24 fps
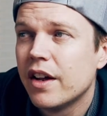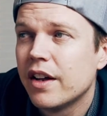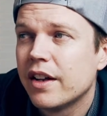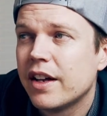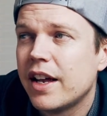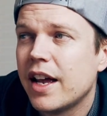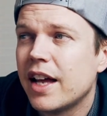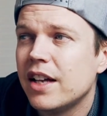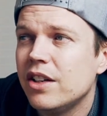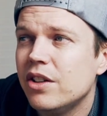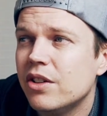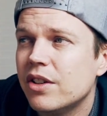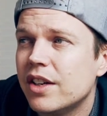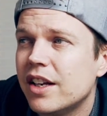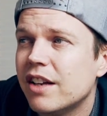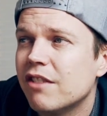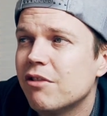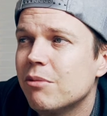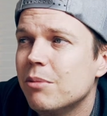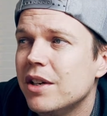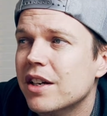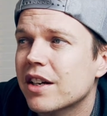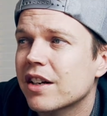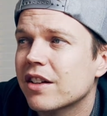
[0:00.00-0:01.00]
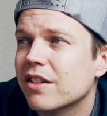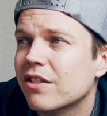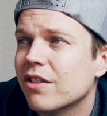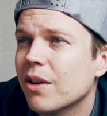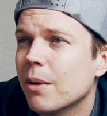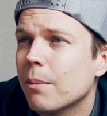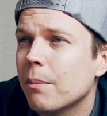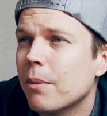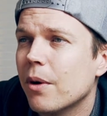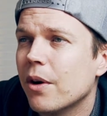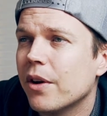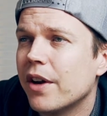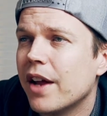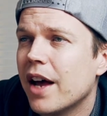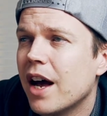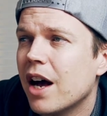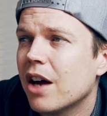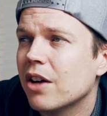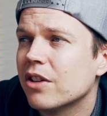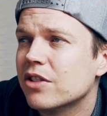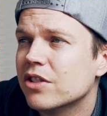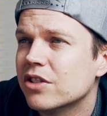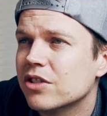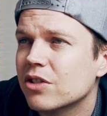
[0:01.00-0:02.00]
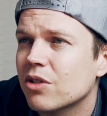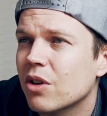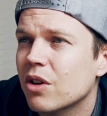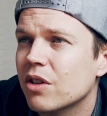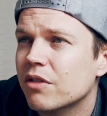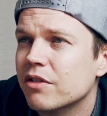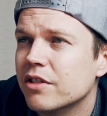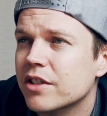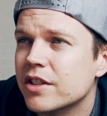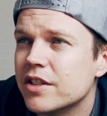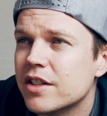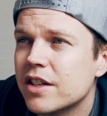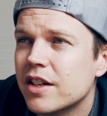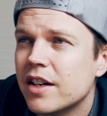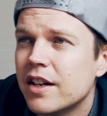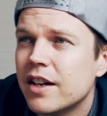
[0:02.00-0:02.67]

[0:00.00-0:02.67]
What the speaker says: Can you give me a tip on how to solve it?